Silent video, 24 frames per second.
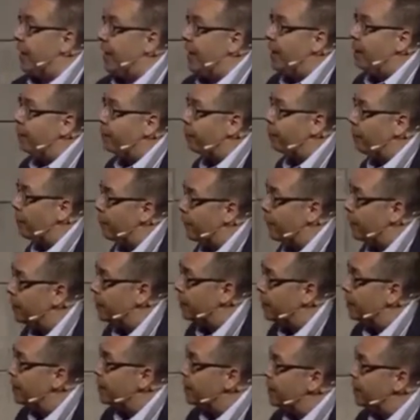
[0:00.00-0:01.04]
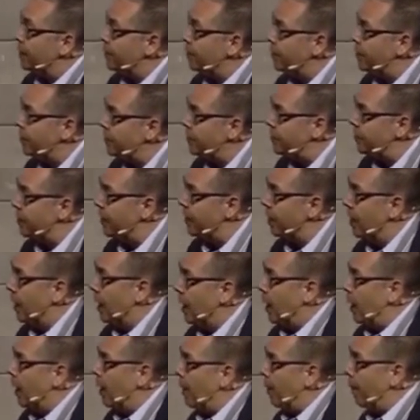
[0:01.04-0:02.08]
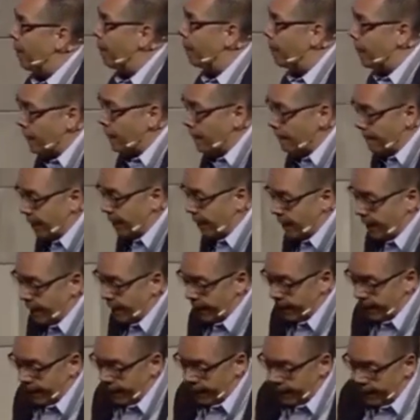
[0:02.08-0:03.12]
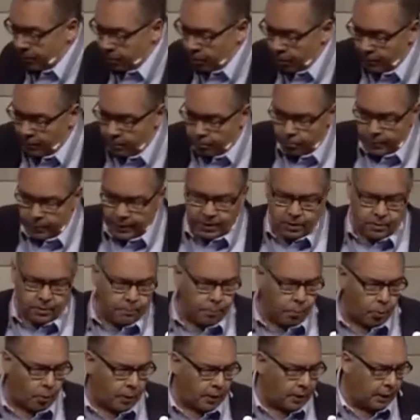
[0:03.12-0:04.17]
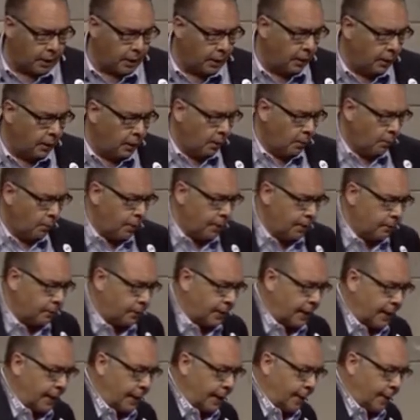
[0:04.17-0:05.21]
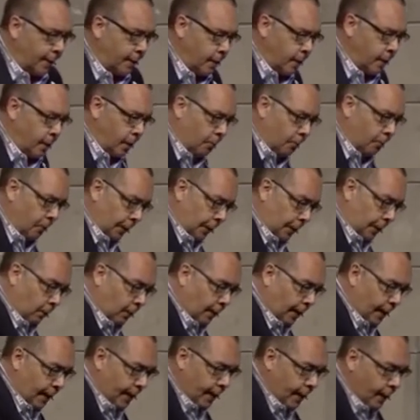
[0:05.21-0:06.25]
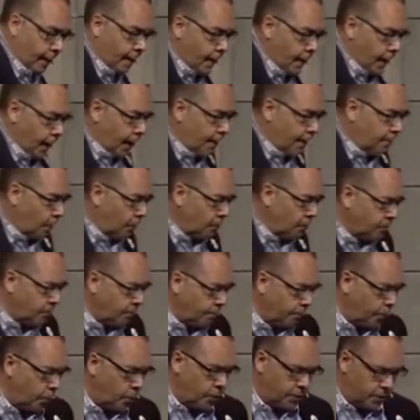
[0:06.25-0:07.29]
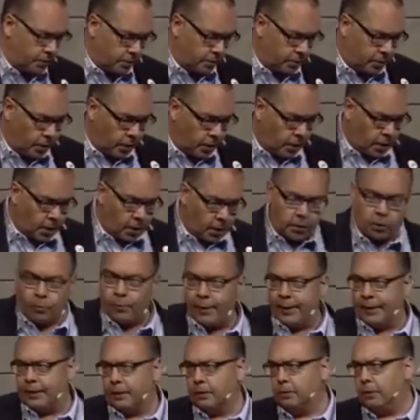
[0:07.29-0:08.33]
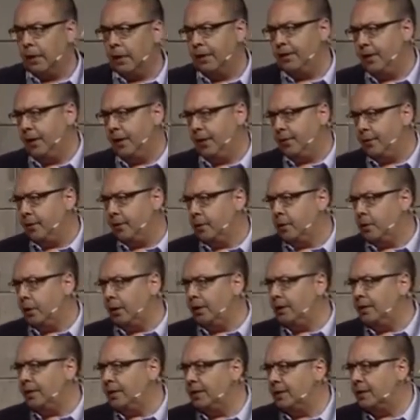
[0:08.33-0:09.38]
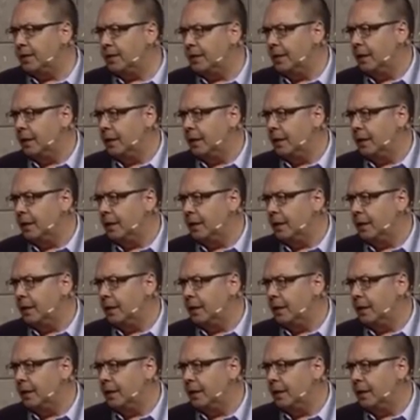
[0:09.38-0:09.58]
and for the teachers, by a collaboration portal where you can really look at, and most important, curated content. Content